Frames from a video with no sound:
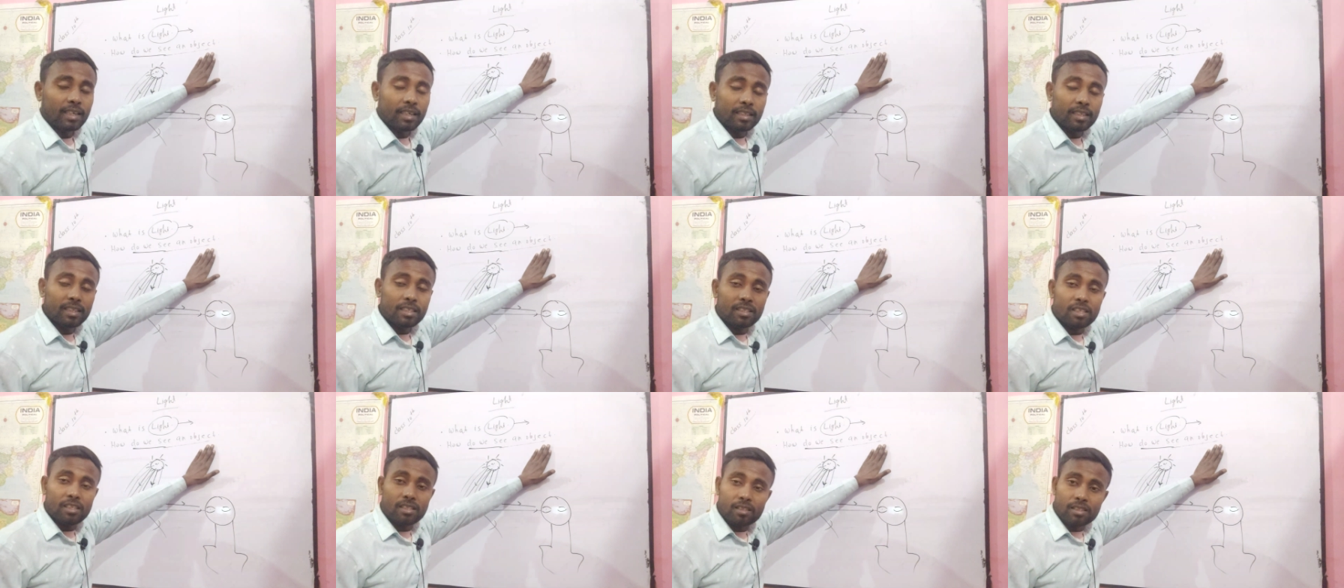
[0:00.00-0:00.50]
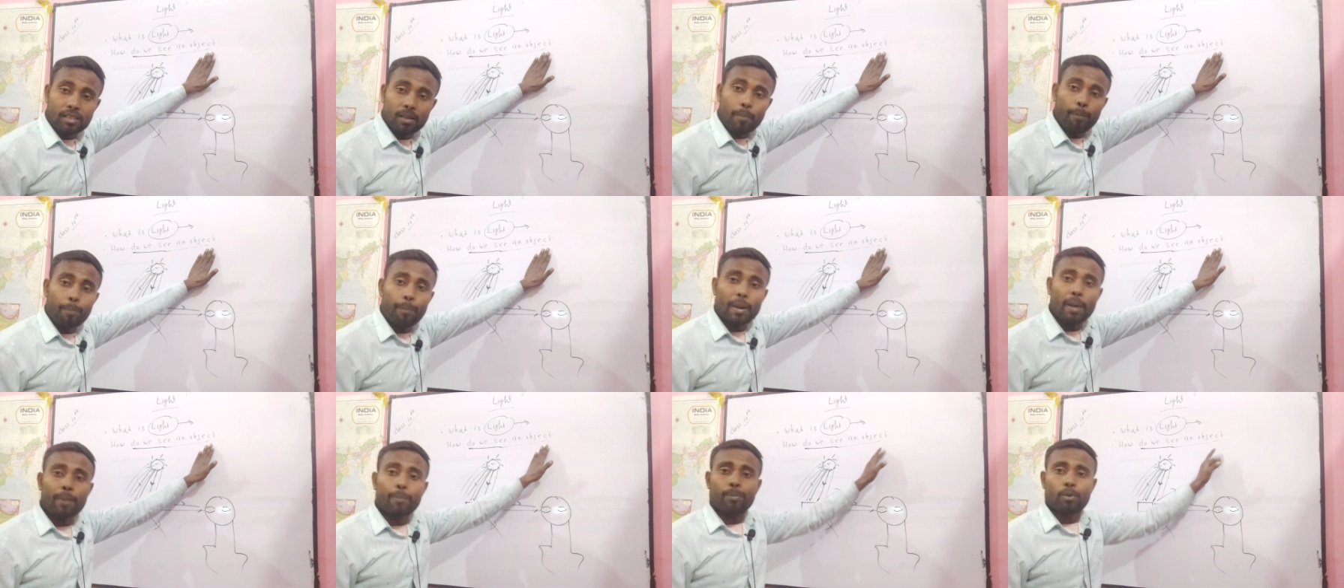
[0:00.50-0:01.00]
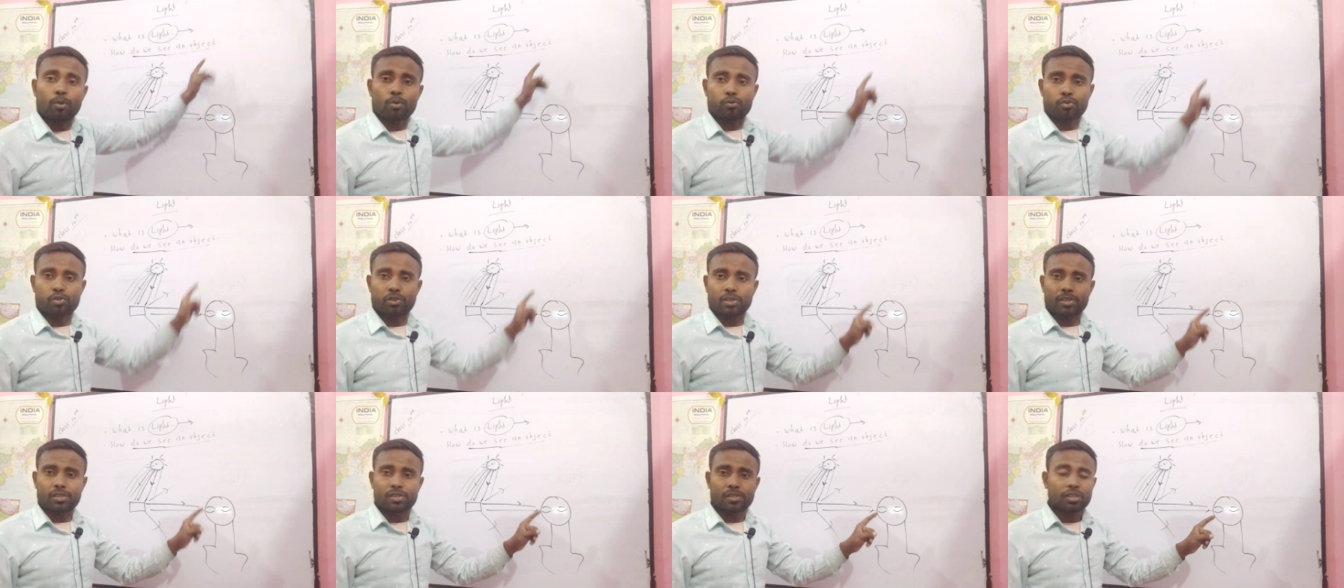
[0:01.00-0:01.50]
There is a simple
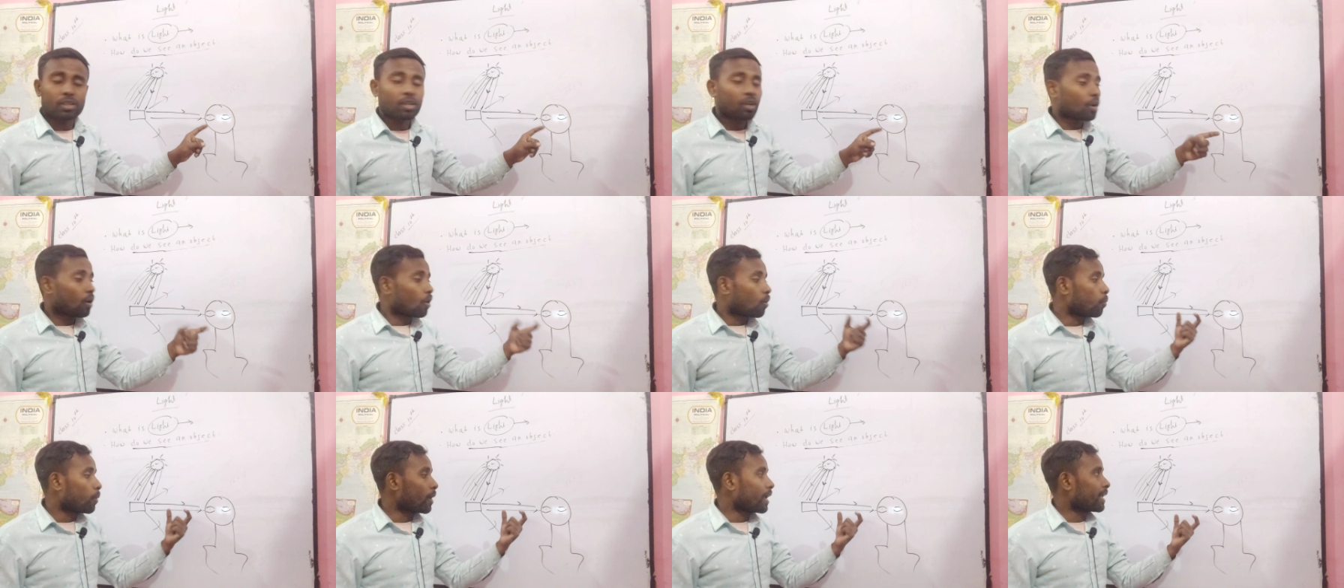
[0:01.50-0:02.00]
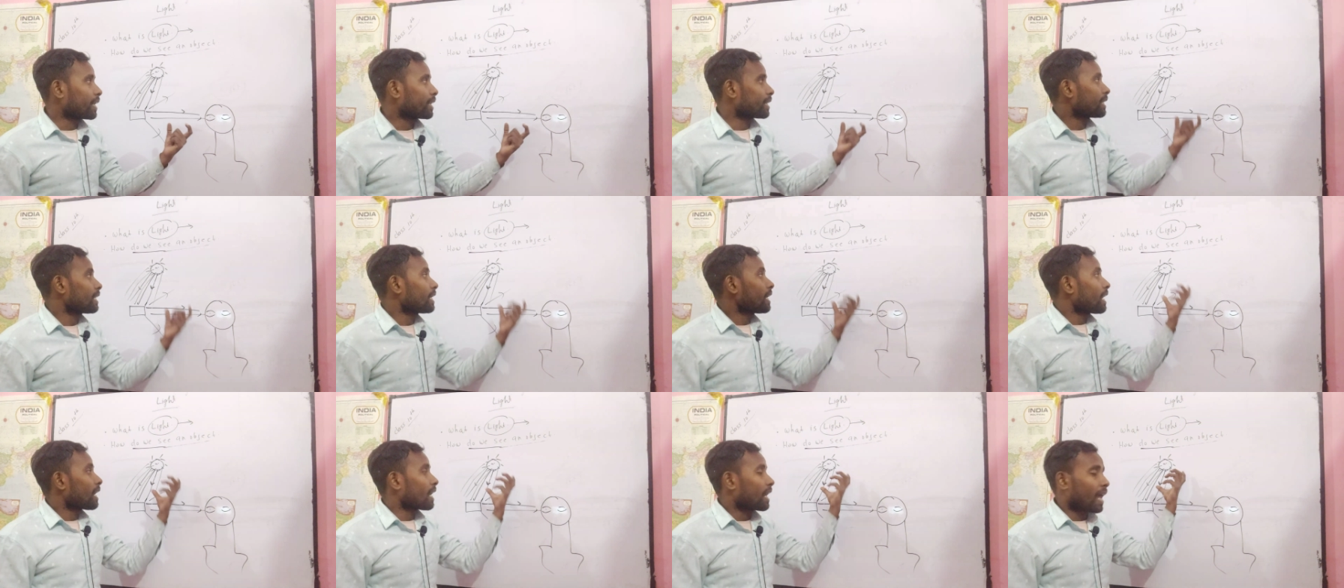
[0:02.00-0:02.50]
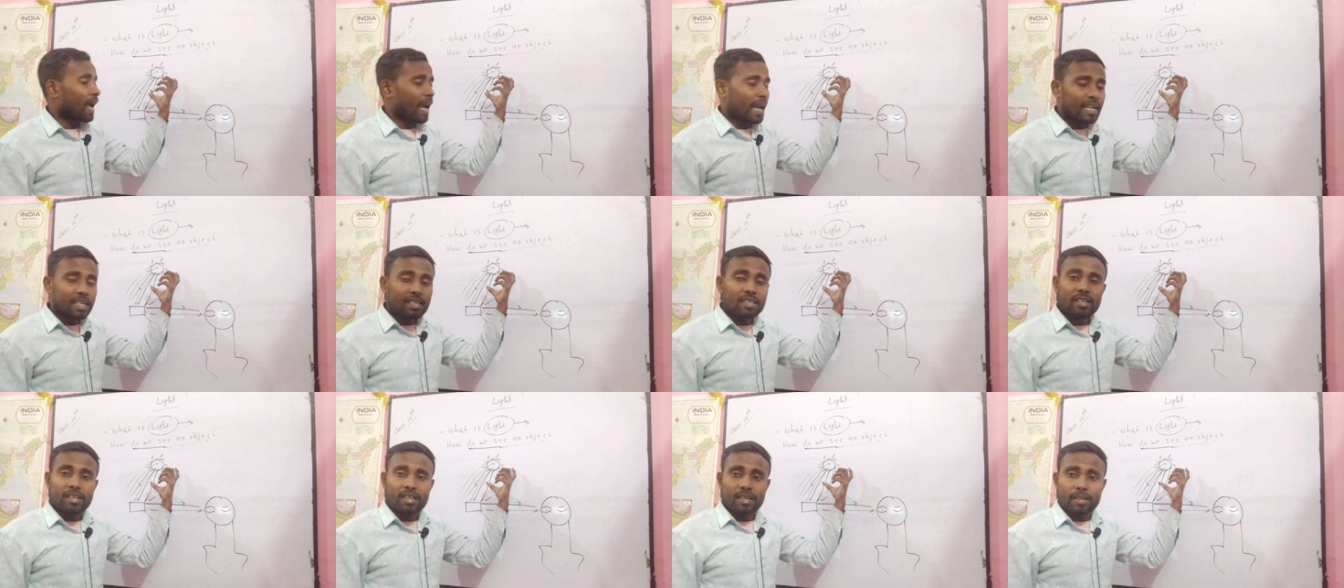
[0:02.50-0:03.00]
process when
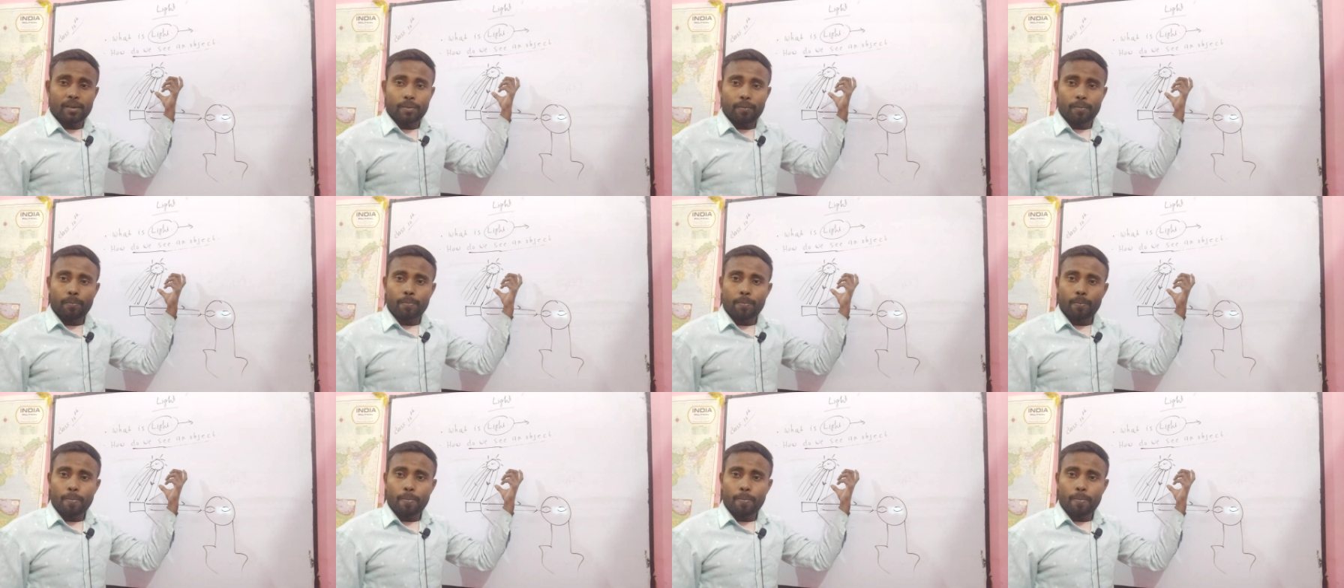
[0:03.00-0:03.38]
light ray